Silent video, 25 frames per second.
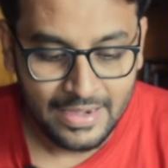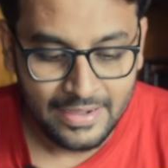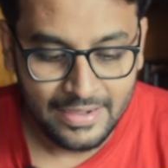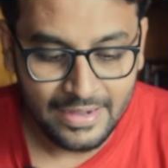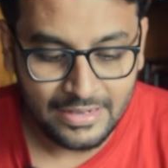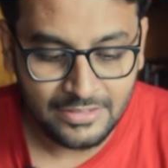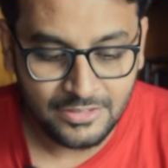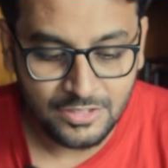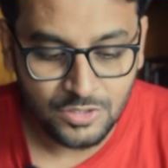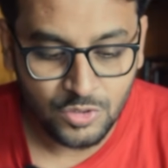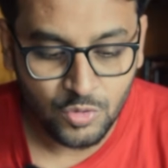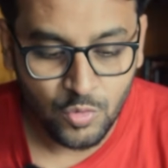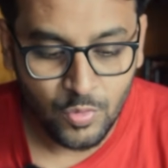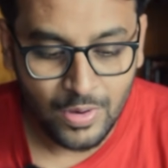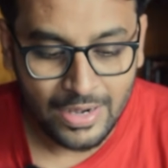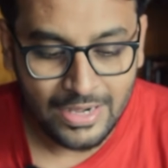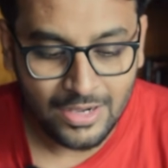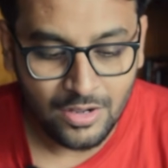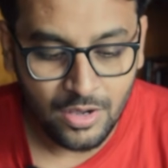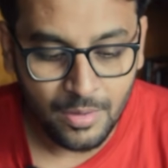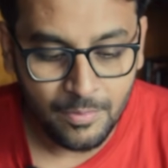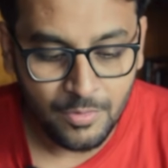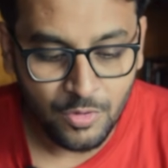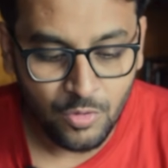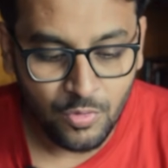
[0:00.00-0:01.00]
Next is
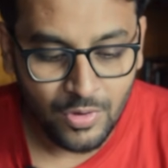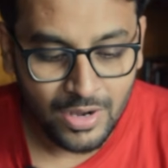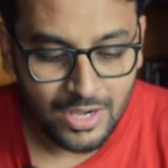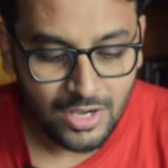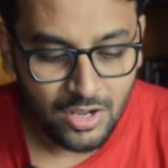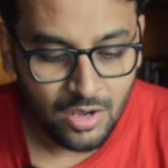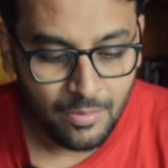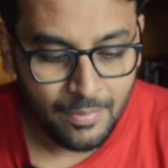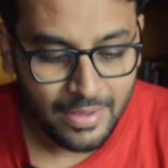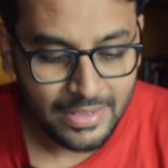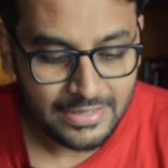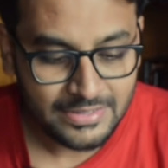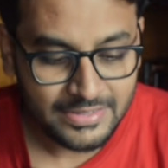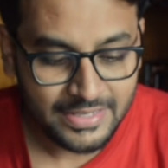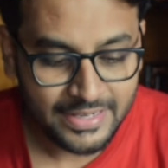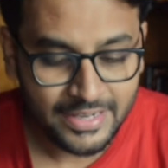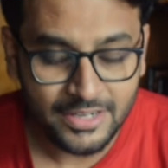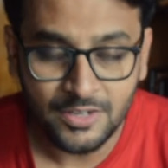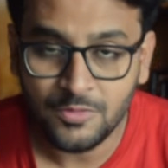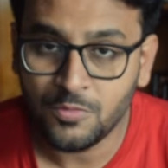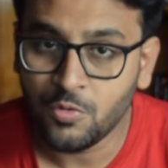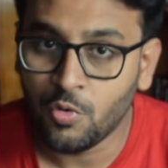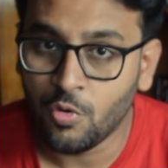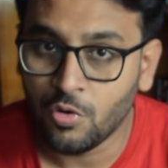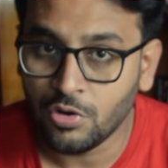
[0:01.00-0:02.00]
Qualcomm. Qualcomm has
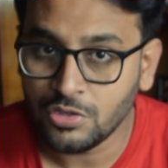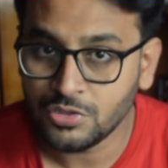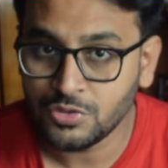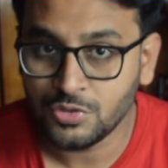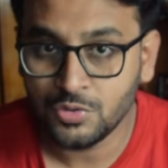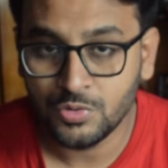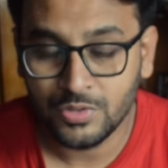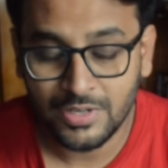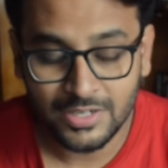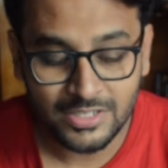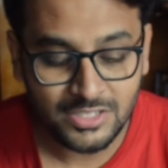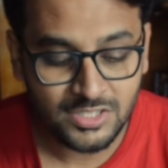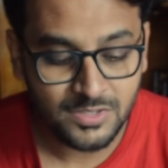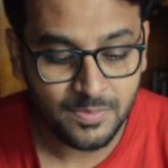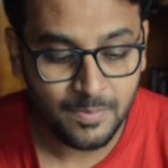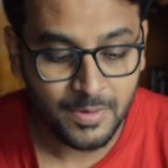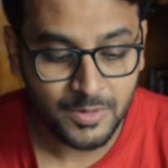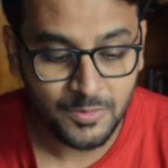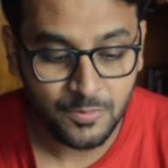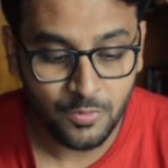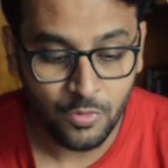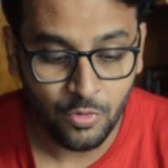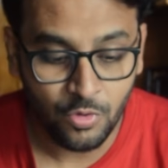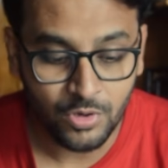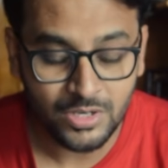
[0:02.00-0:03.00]
taken four students,
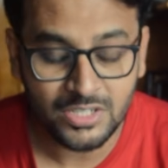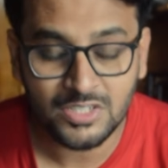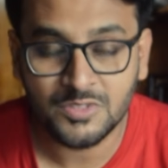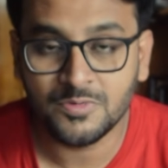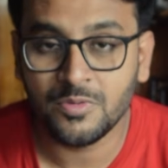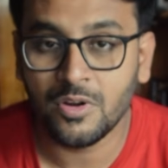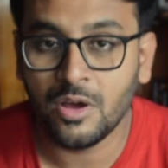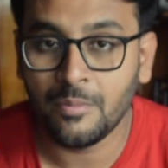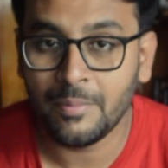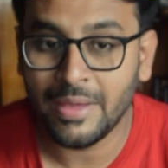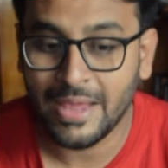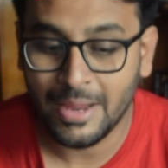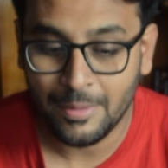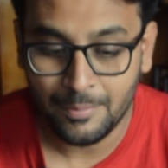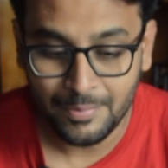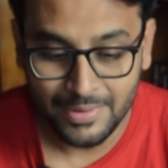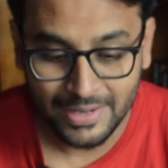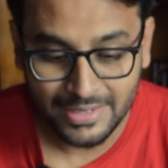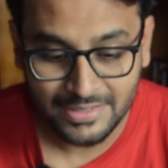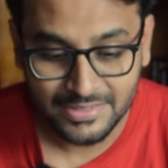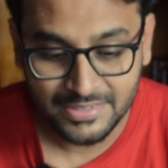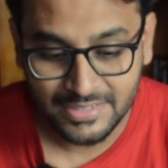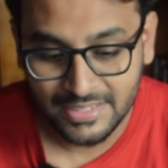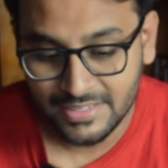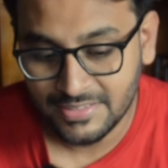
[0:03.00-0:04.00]
but four is from
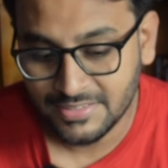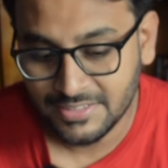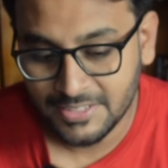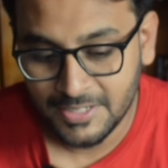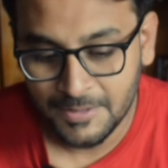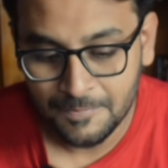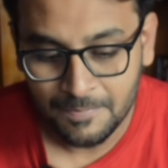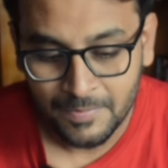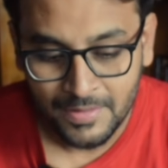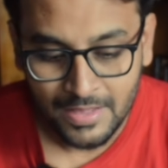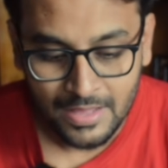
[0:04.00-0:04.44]
MTech CSE.